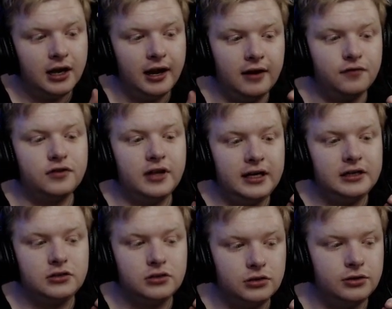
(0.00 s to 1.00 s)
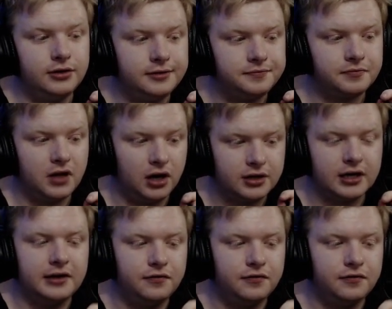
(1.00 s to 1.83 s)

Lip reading: if they do, okay,